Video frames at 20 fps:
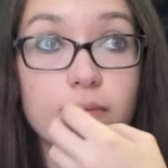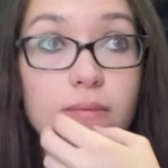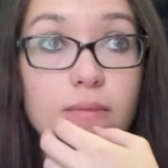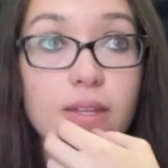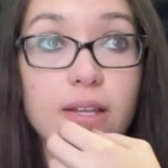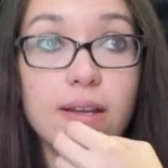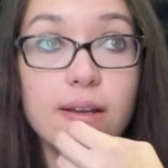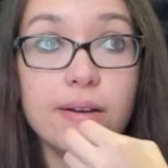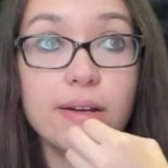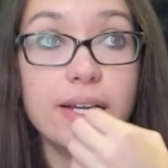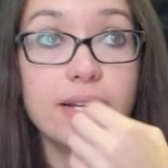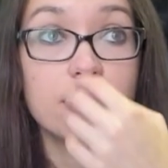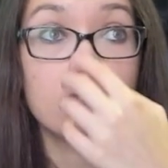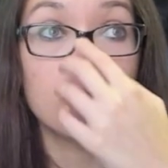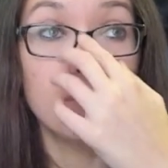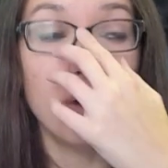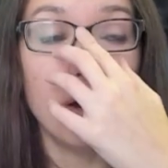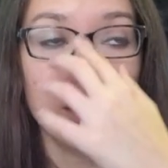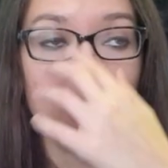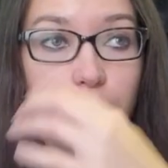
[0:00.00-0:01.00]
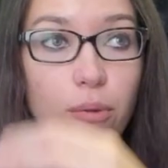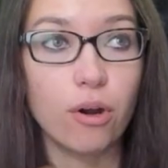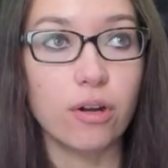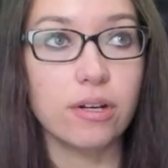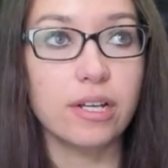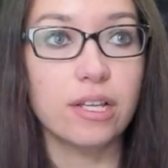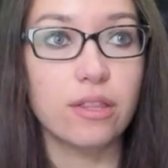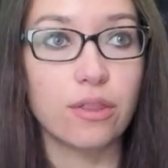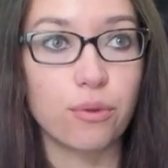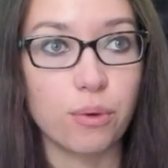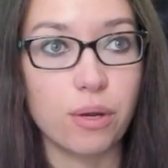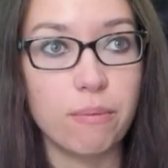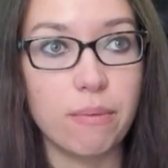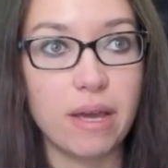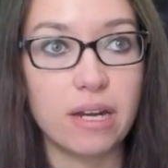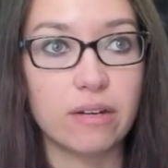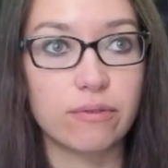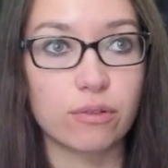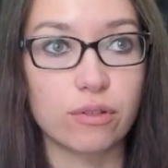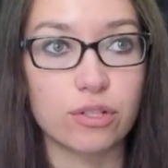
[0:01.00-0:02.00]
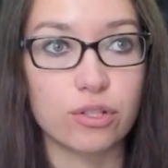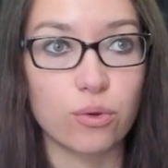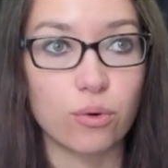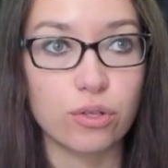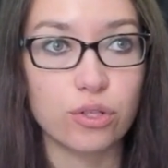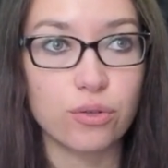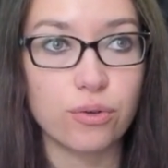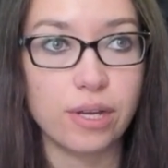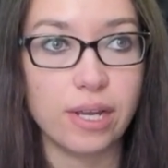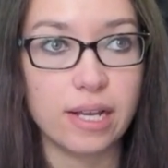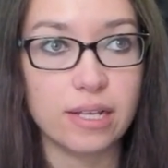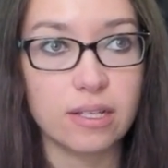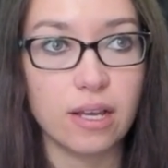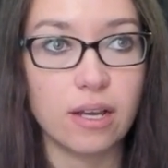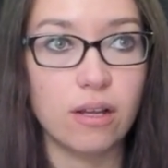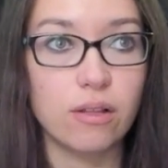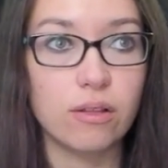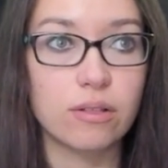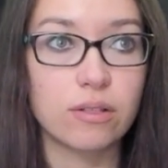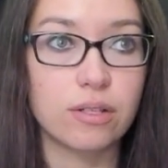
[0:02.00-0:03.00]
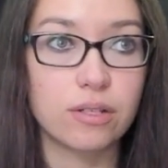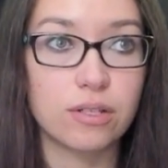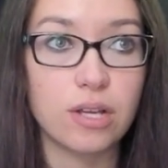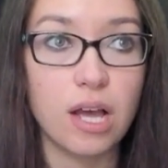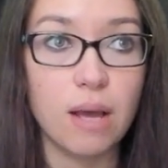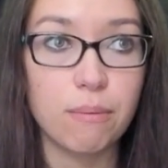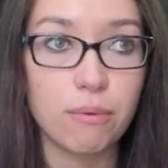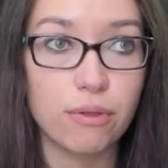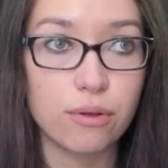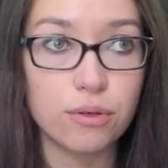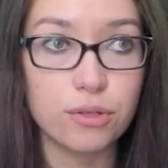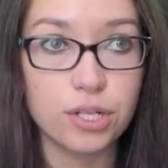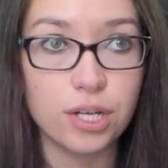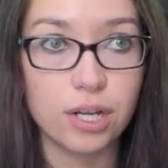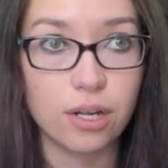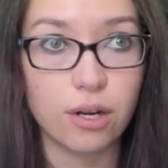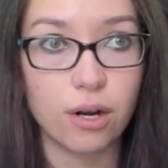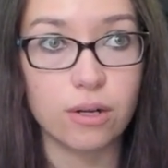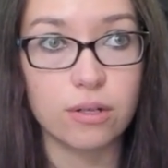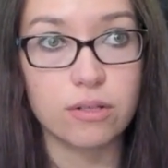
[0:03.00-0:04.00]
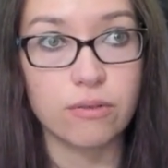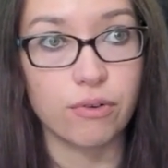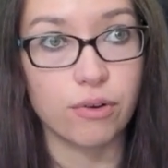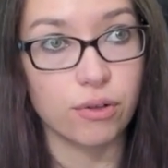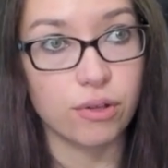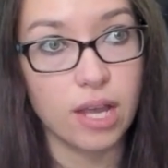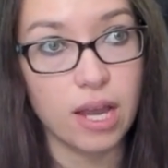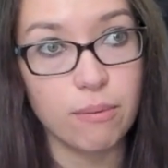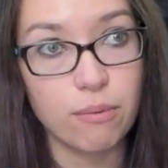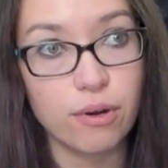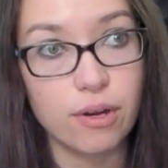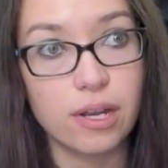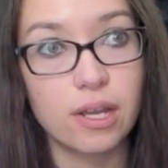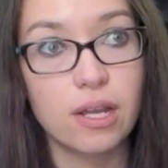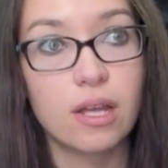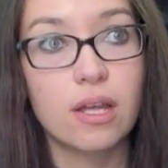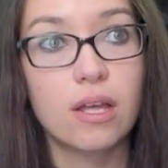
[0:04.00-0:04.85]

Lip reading: All right, Demonic Bargain, 3 mana for a sorcery. Exile the top 13 cards of your library.